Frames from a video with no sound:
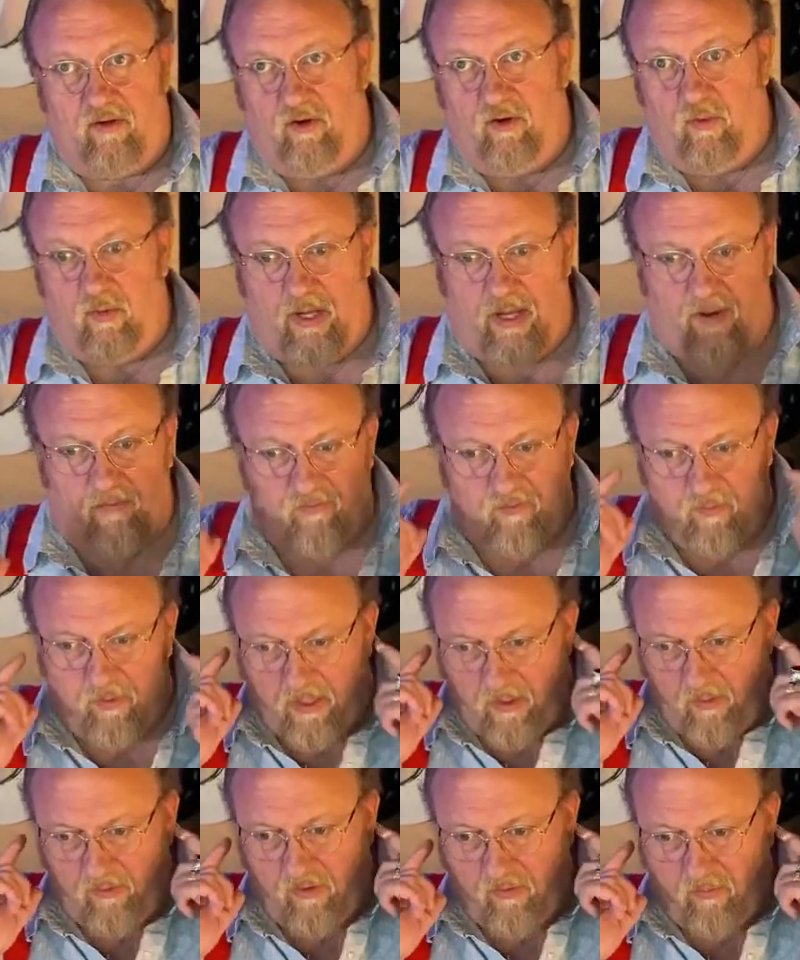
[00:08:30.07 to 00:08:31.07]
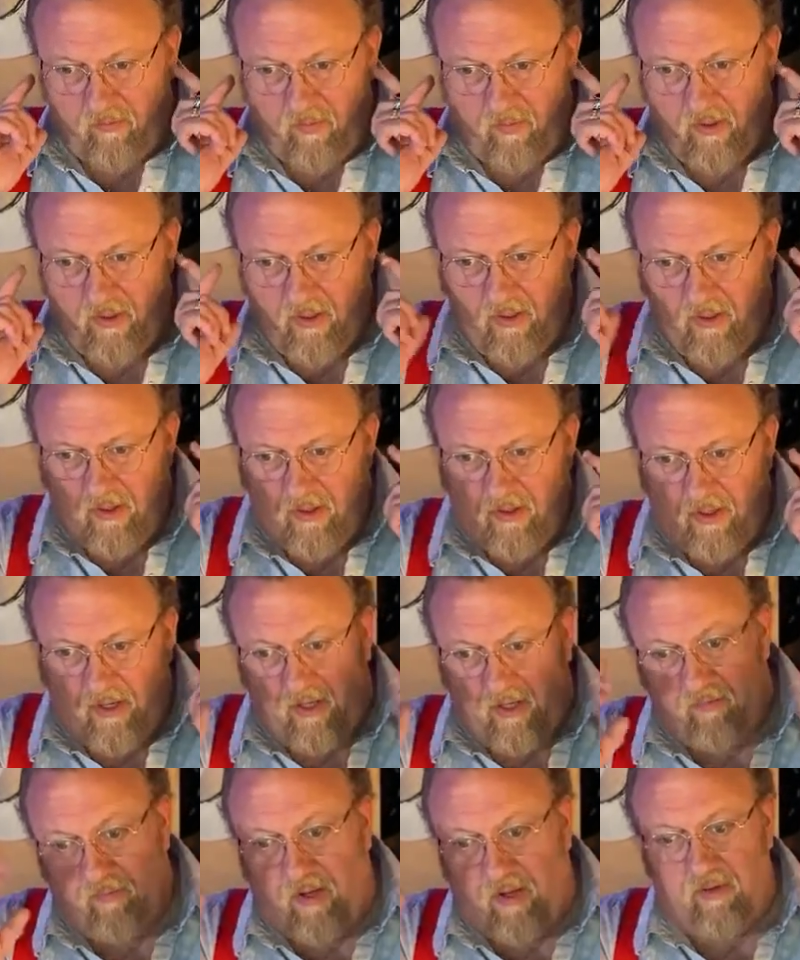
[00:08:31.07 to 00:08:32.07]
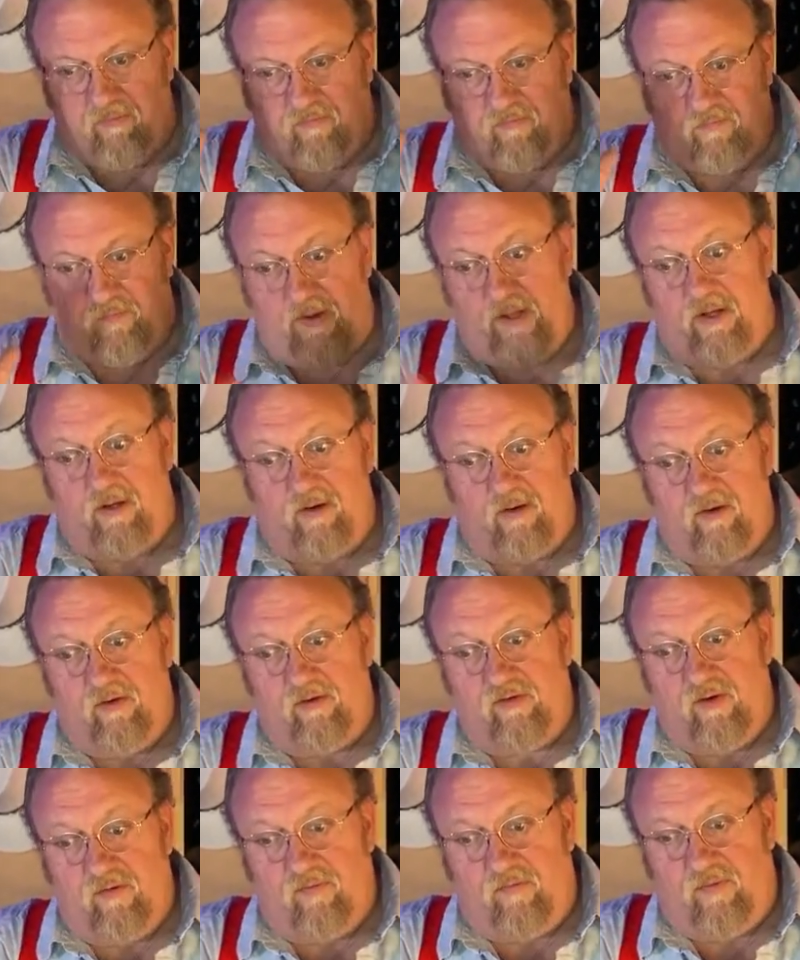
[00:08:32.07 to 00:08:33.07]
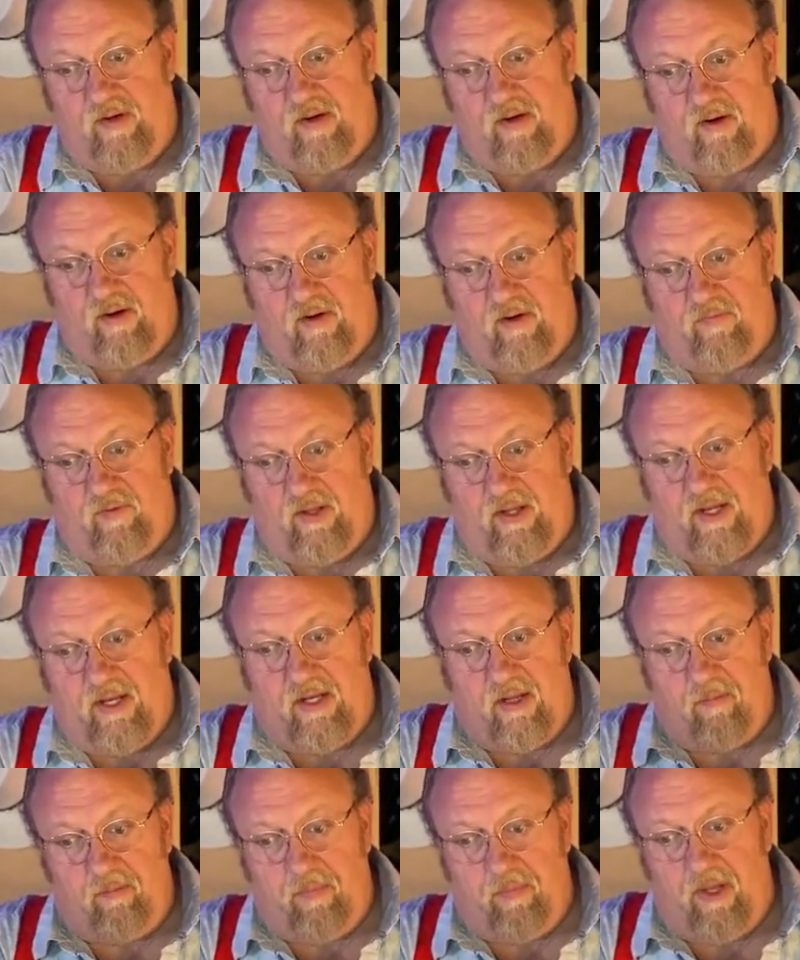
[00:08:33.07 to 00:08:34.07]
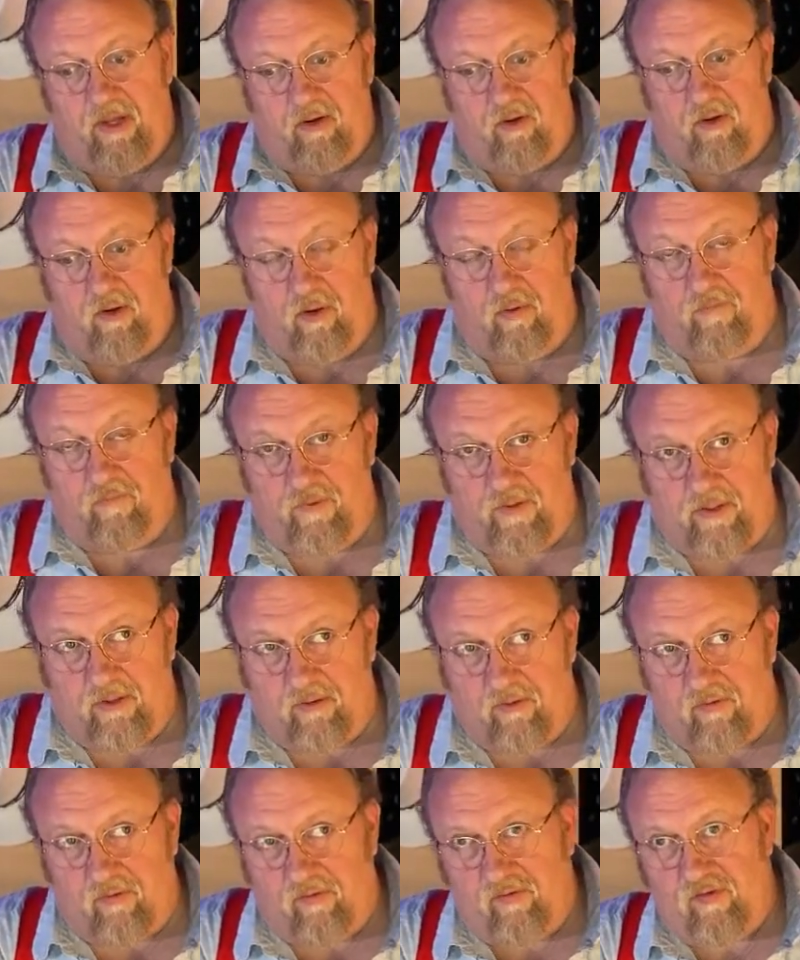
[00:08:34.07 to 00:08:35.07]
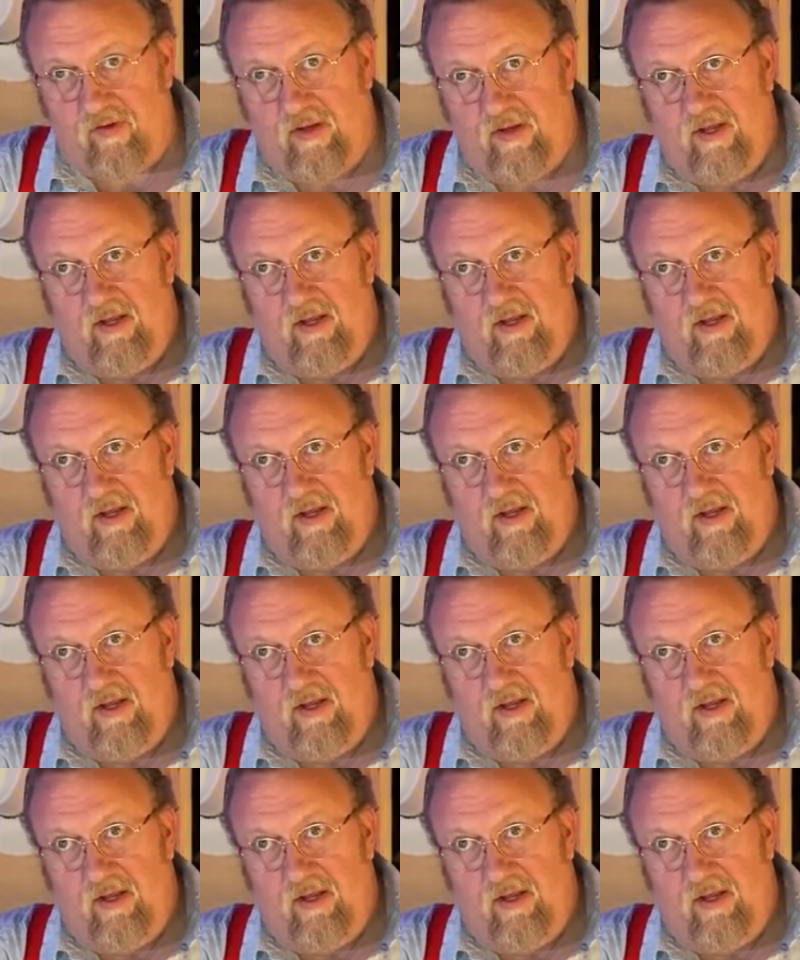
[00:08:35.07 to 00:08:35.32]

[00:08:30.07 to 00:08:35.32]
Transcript: You have to be able to, and, and fiddlers, if they're if they end up being good fiddlers,